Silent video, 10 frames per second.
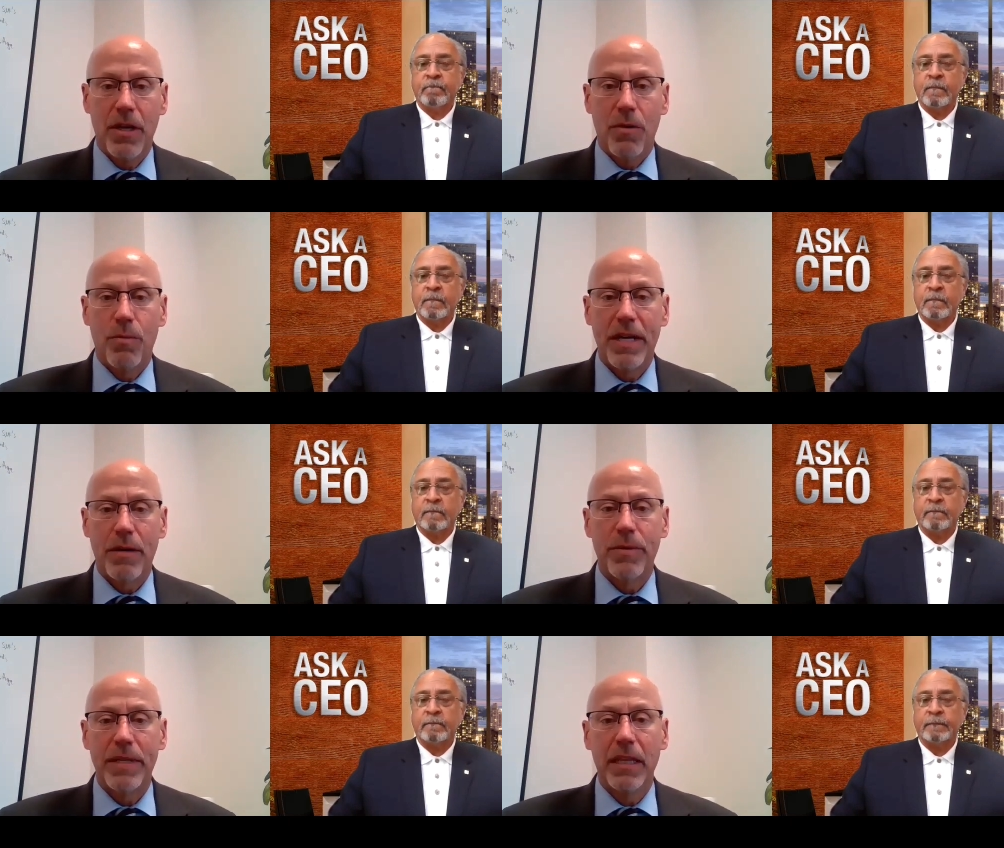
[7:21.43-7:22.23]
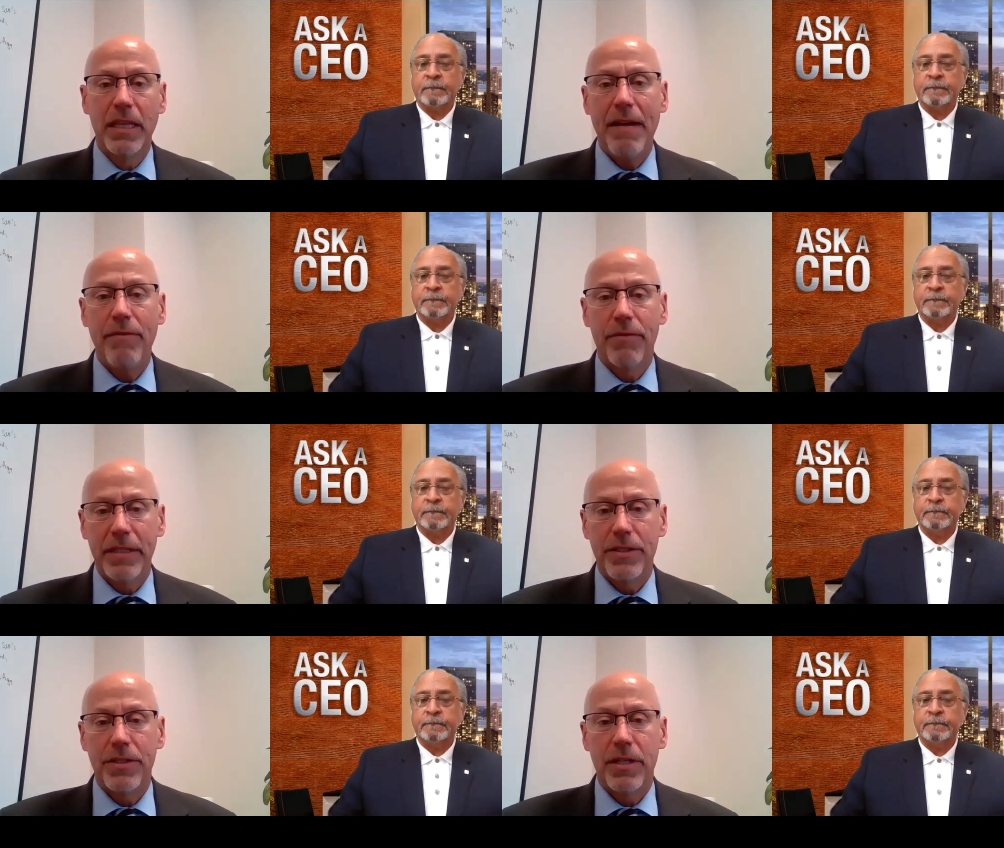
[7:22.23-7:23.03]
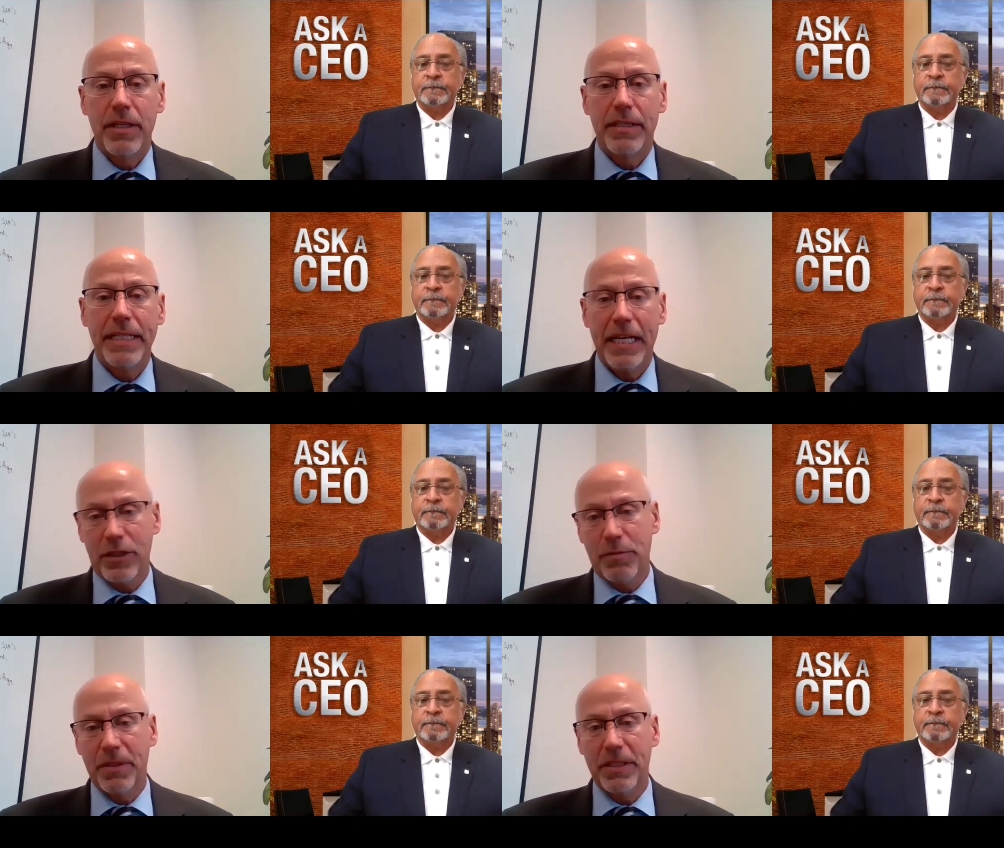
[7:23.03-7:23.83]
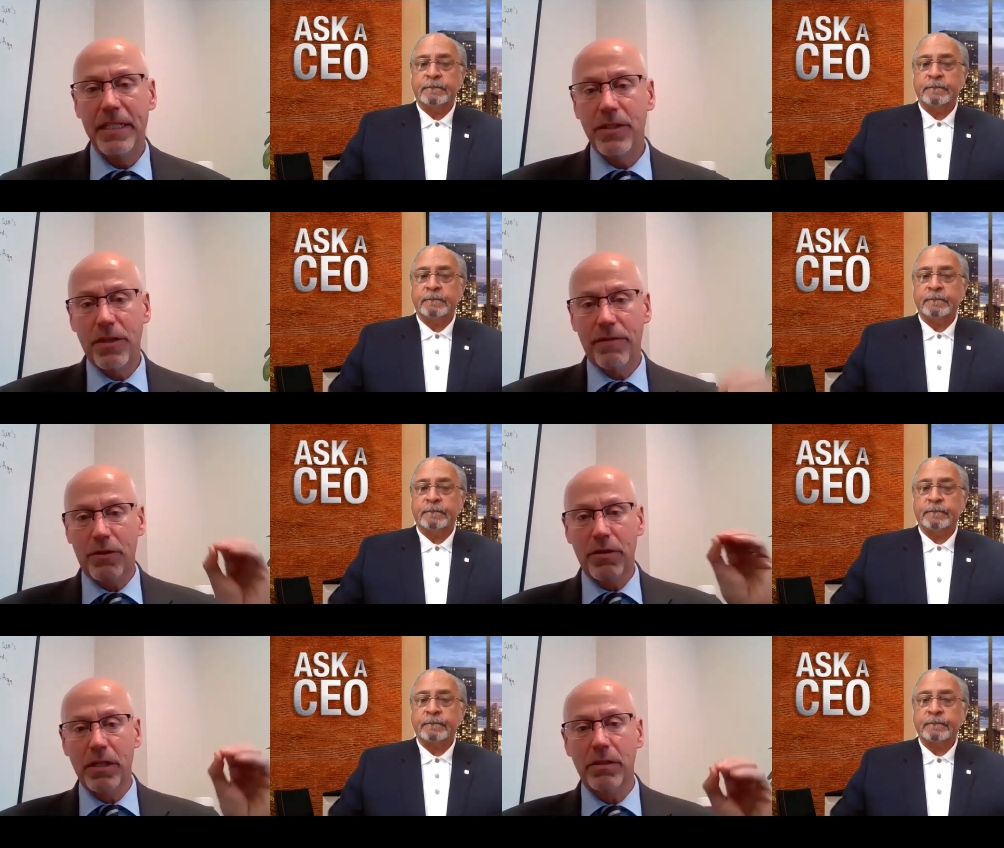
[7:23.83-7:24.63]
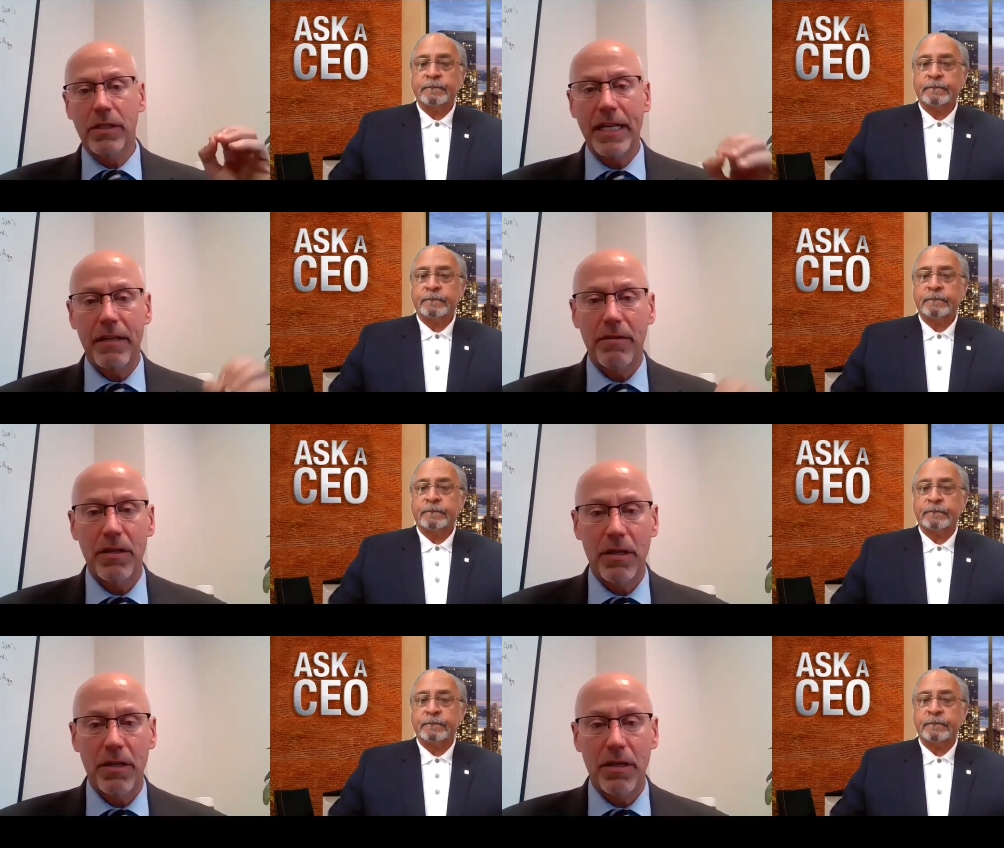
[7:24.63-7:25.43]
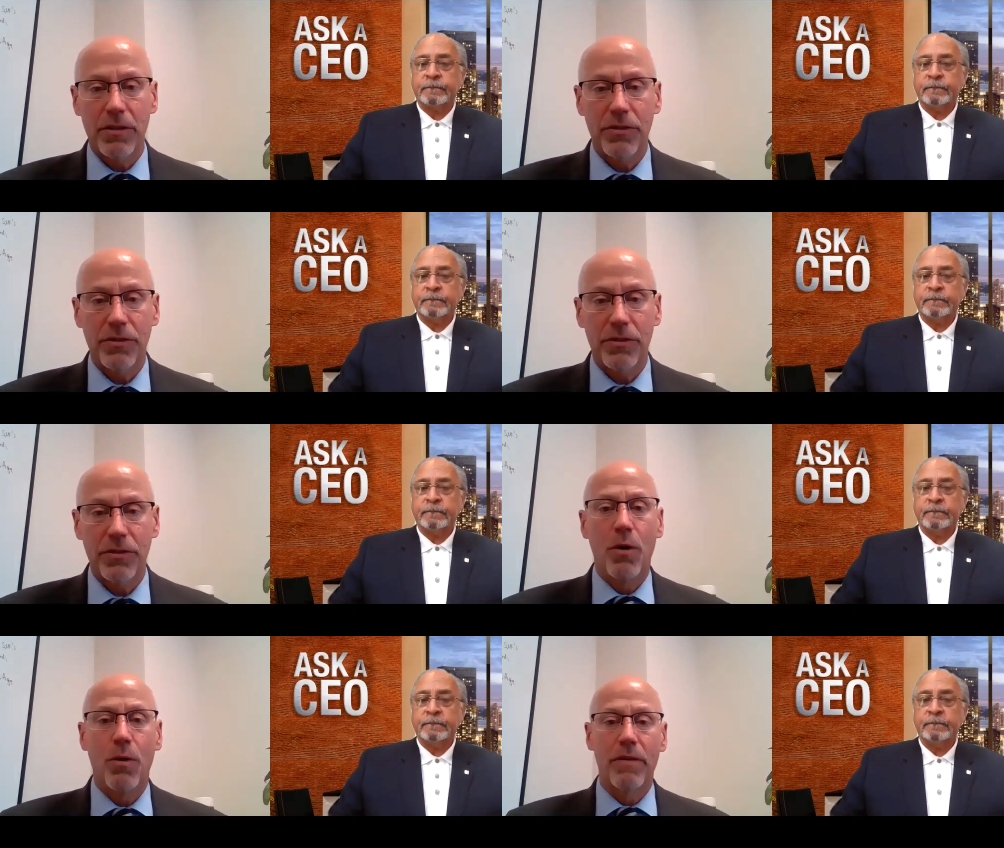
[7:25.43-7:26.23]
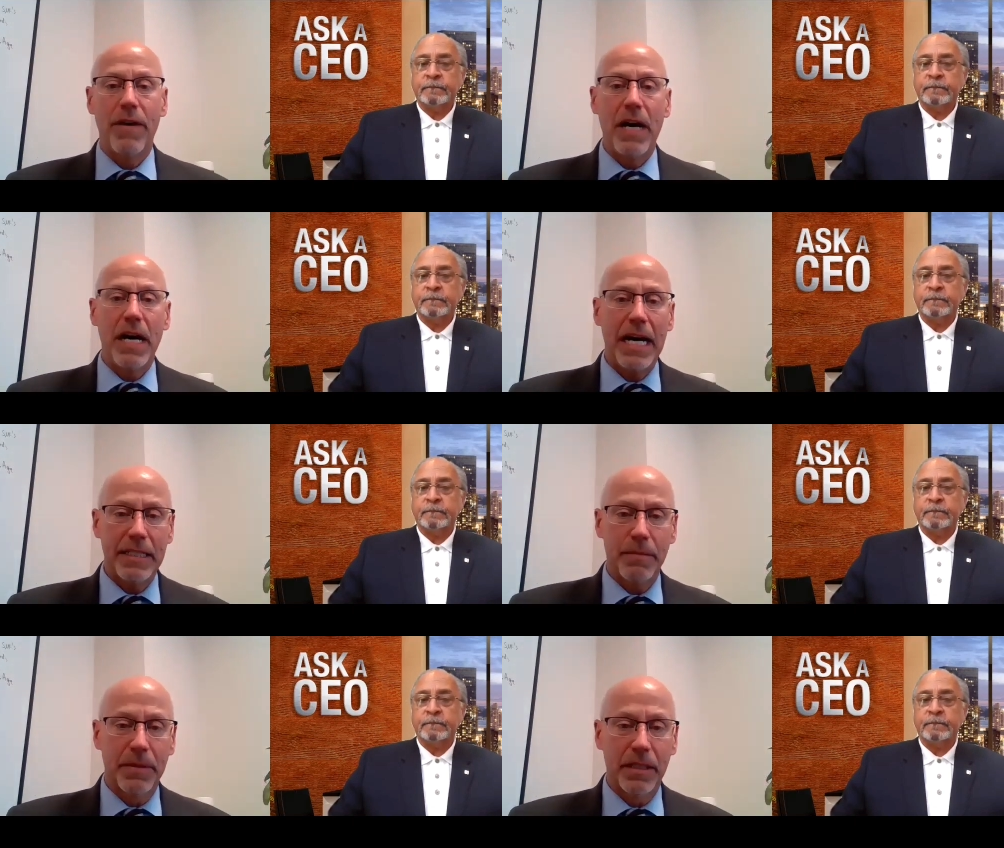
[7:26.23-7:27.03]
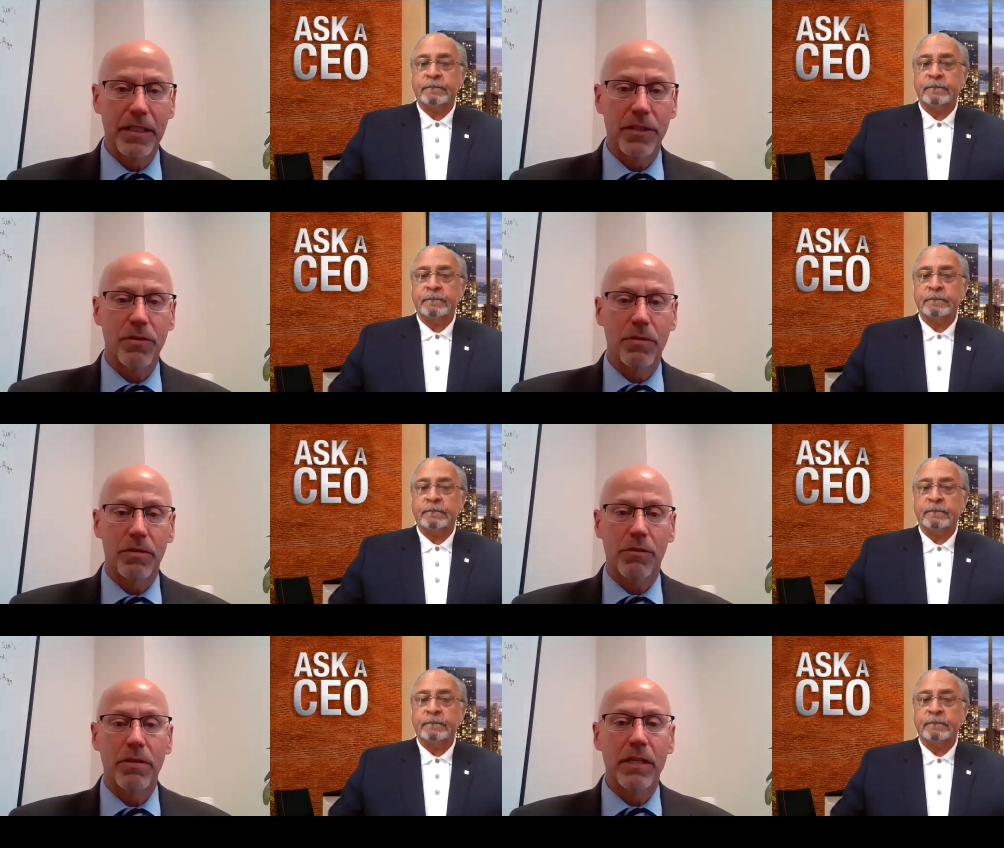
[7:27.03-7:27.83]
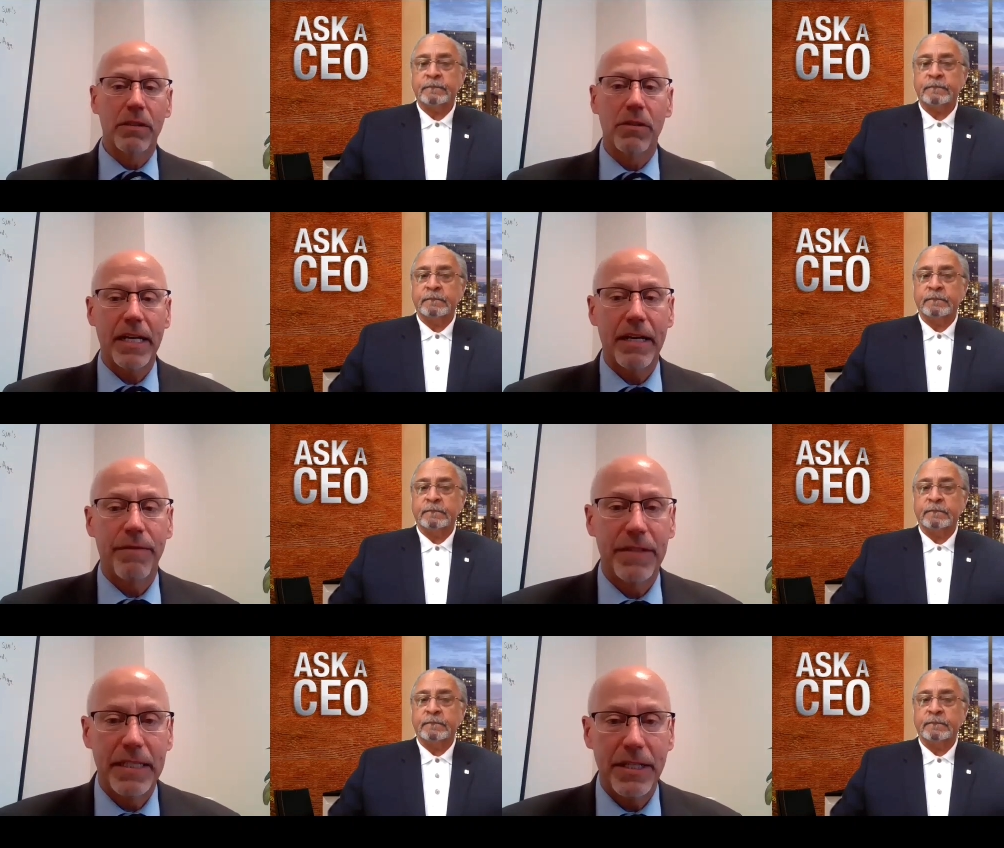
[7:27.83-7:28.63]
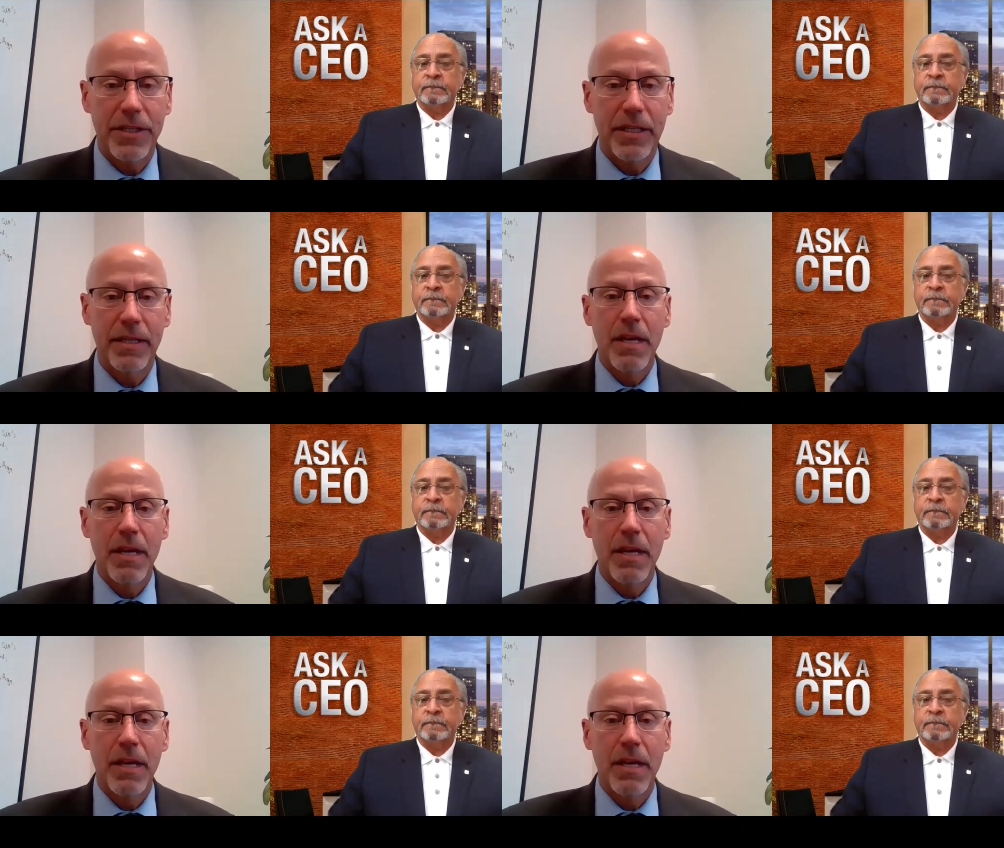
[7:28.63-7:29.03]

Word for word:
Speaker 1: where we leveraged the expertise of a critical care nurse or of a hospitalist or a critical care physician